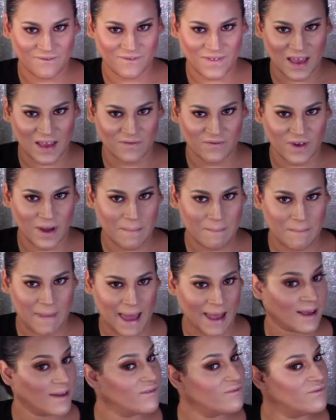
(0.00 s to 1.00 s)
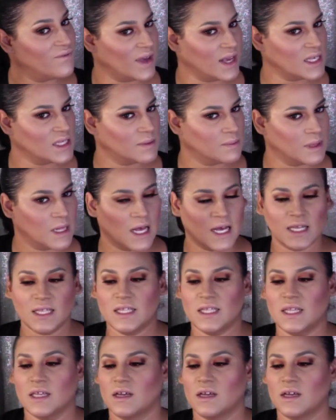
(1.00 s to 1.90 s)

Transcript: favorite MAC 6 Plus.